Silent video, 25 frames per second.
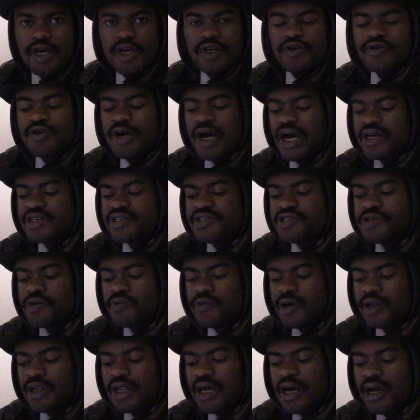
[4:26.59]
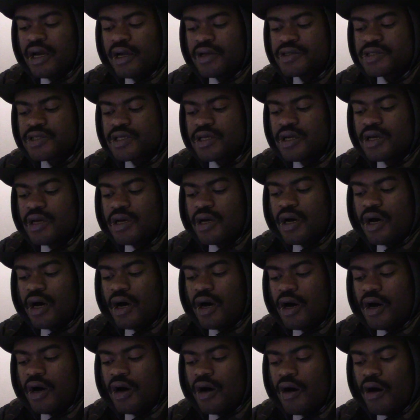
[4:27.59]
You guys need to realize,
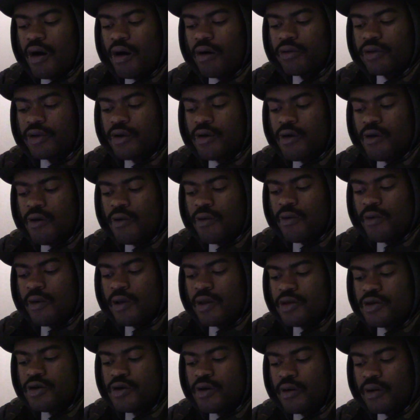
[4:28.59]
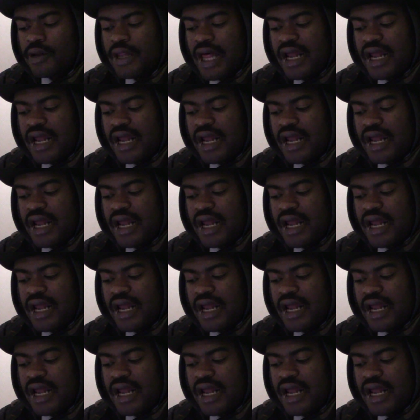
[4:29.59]
although a